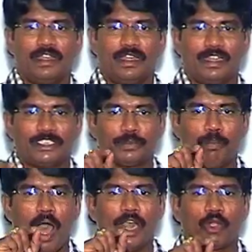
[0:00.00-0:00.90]
a
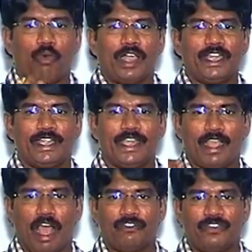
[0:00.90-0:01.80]
small
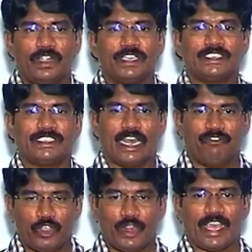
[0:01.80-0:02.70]
quantity of
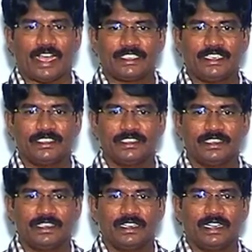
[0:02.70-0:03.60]
sulfuric acid,